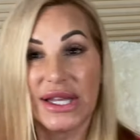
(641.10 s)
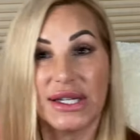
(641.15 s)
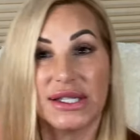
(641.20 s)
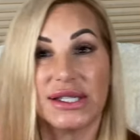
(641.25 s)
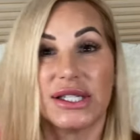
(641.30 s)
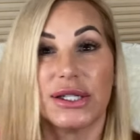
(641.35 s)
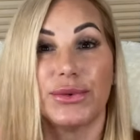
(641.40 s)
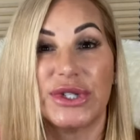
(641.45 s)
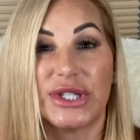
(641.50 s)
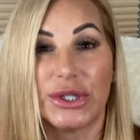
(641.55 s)

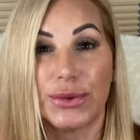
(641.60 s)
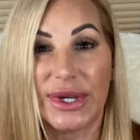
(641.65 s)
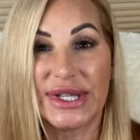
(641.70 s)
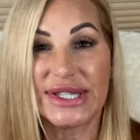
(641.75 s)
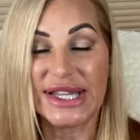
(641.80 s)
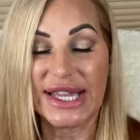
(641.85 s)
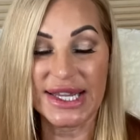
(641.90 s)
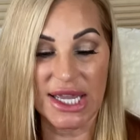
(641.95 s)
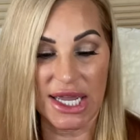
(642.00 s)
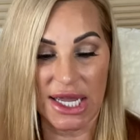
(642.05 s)
into which ones
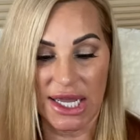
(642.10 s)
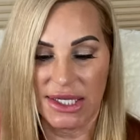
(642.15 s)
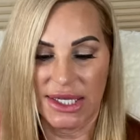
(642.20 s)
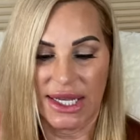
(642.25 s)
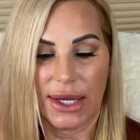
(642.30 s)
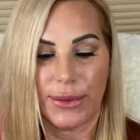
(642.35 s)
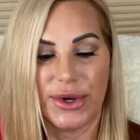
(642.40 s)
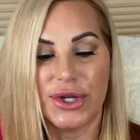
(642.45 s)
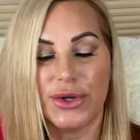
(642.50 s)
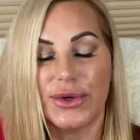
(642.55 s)
I got.
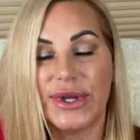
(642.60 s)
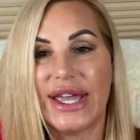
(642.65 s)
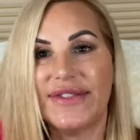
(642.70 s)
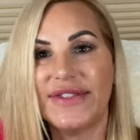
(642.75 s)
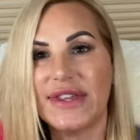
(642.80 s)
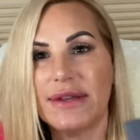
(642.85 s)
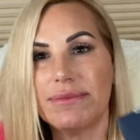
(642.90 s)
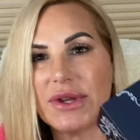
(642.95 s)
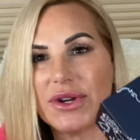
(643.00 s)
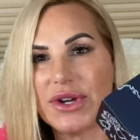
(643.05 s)
Now, when you get
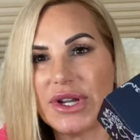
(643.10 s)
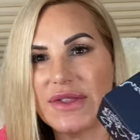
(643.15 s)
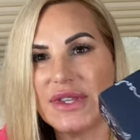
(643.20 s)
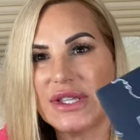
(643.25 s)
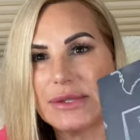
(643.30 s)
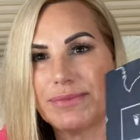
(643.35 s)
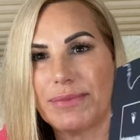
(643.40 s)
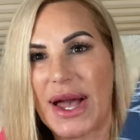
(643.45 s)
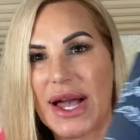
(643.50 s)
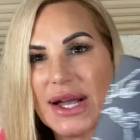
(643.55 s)
them, they're in
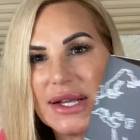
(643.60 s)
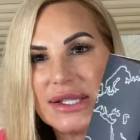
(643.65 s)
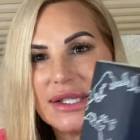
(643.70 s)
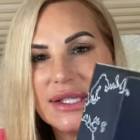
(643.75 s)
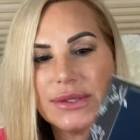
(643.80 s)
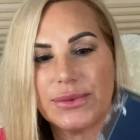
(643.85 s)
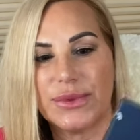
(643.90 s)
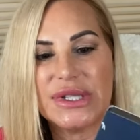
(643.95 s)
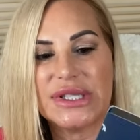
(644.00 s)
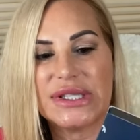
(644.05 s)
these
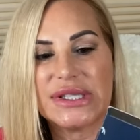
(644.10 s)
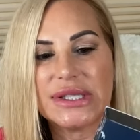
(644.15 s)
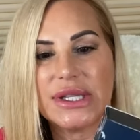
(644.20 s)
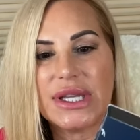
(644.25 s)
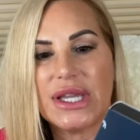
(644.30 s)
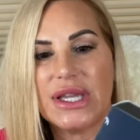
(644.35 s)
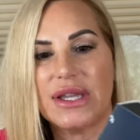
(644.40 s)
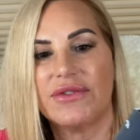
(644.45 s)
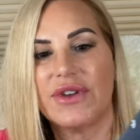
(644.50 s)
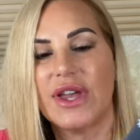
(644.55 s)
boxes with a
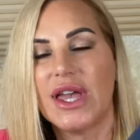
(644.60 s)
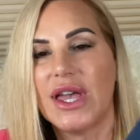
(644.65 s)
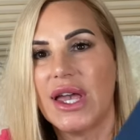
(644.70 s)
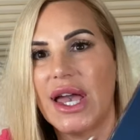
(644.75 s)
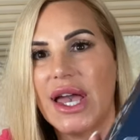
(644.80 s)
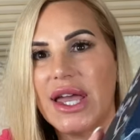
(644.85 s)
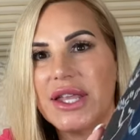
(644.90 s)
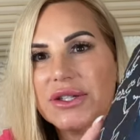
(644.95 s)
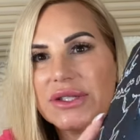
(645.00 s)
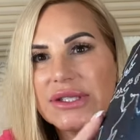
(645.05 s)
sleeve,
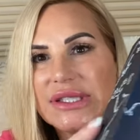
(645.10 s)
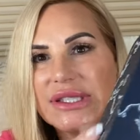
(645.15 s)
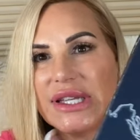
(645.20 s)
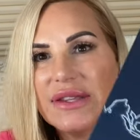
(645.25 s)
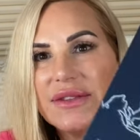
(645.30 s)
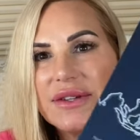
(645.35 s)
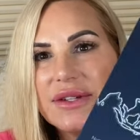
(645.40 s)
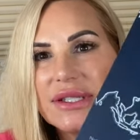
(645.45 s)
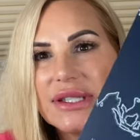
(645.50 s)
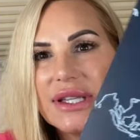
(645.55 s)
and you'll see
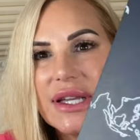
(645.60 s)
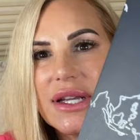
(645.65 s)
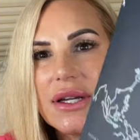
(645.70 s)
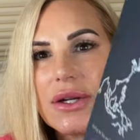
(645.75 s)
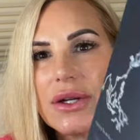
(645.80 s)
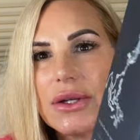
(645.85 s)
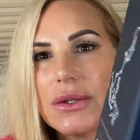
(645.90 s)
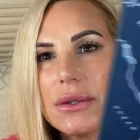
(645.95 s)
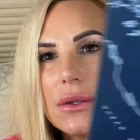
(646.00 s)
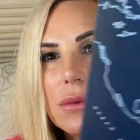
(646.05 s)
there's like a
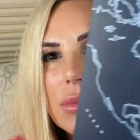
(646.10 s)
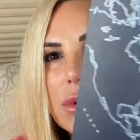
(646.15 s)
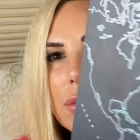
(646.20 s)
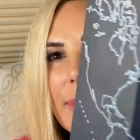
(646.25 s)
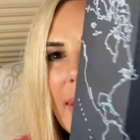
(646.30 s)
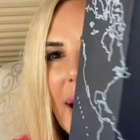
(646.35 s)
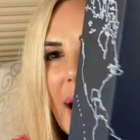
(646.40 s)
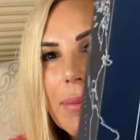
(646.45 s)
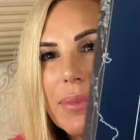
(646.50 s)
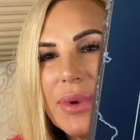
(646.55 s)
global
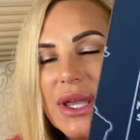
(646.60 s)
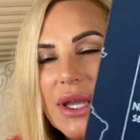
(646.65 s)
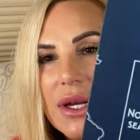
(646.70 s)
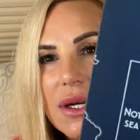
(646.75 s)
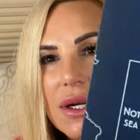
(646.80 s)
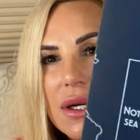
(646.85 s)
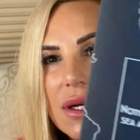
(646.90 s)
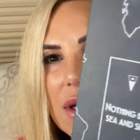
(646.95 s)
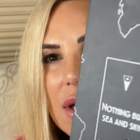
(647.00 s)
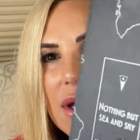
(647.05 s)
map
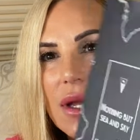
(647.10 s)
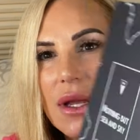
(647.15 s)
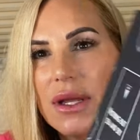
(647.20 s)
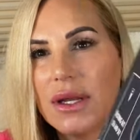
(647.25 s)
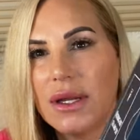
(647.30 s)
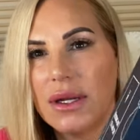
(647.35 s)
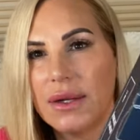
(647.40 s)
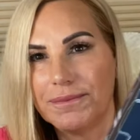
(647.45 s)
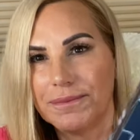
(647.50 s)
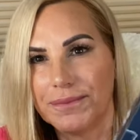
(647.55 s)
here.
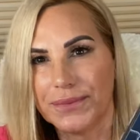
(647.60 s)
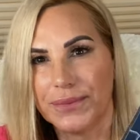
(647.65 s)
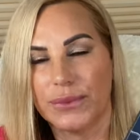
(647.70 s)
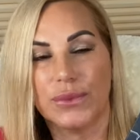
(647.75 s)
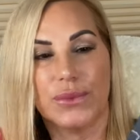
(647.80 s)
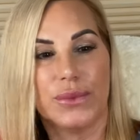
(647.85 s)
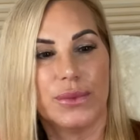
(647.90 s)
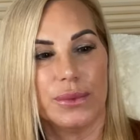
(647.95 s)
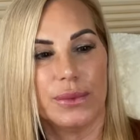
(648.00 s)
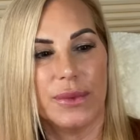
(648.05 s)

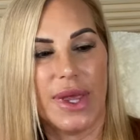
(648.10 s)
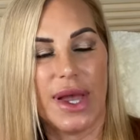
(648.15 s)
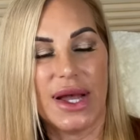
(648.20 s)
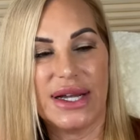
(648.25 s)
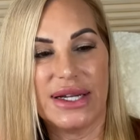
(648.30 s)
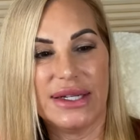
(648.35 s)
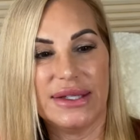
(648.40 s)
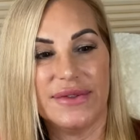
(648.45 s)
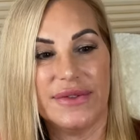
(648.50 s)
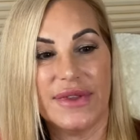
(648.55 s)

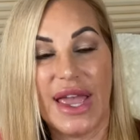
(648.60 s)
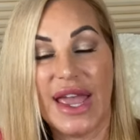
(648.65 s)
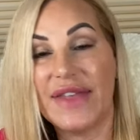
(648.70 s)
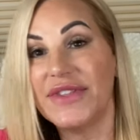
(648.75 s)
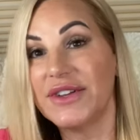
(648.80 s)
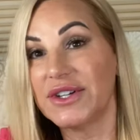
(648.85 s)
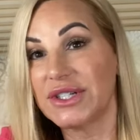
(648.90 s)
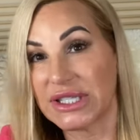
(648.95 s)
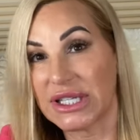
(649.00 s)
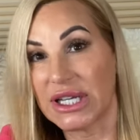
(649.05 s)
Uh, and
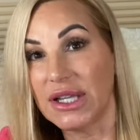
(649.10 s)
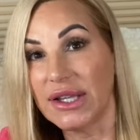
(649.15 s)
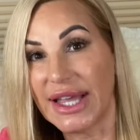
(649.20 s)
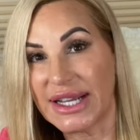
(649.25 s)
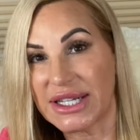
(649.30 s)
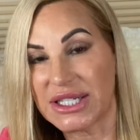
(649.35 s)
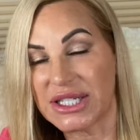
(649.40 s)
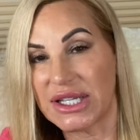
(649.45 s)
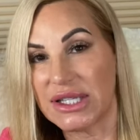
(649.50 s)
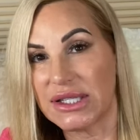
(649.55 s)
there's
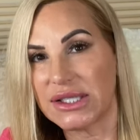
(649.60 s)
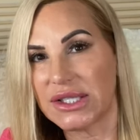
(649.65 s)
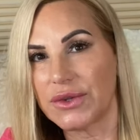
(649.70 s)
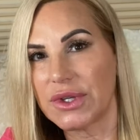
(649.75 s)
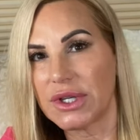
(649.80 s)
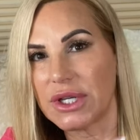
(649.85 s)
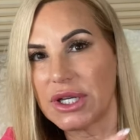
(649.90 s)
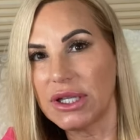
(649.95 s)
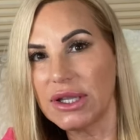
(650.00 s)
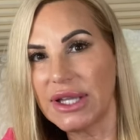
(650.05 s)
collections. So the
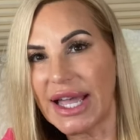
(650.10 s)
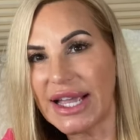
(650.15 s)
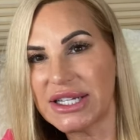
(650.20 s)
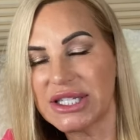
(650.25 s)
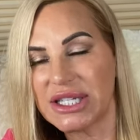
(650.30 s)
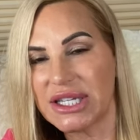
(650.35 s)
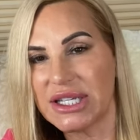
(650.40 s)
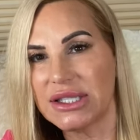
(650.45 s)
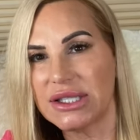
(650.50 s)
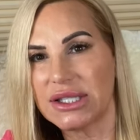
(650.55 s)

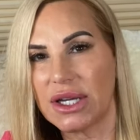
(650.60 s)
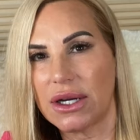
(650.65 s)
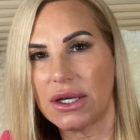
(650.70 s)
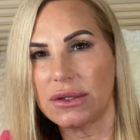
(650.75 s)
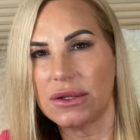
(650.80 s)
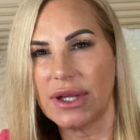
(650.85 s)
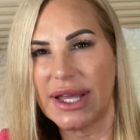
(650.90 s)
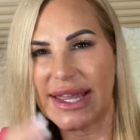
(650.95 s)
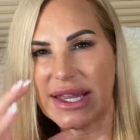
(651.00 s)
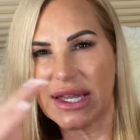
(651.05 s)
collections are
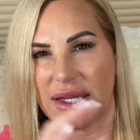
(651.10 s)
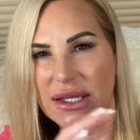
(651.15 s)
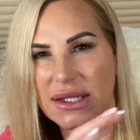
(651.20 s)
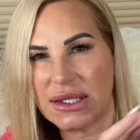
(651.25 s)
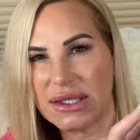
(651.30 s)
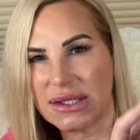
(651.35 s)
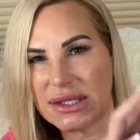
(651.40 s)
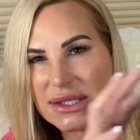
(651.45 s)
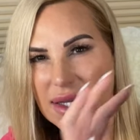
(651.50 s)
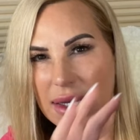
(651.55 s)
like
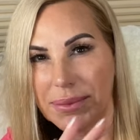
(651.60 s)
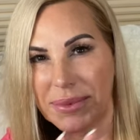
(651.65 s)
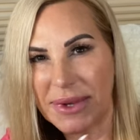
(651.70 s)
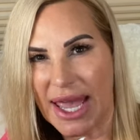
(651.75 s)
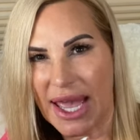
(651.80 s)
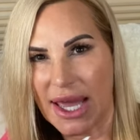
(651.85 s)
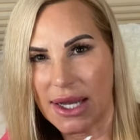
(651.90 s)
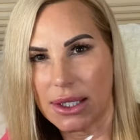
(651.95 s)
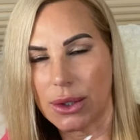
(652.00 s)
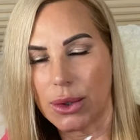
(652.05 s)

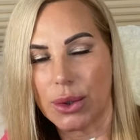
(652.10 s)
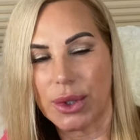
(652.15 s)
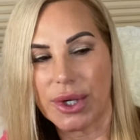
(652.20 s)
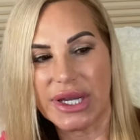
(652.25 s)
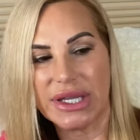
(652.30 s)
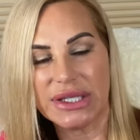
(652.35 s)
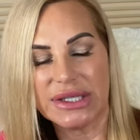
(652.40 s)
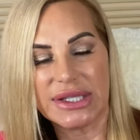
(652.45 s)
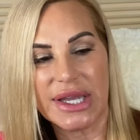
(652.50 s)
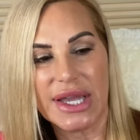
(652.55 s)

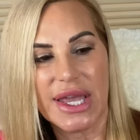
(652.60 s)
subcategories,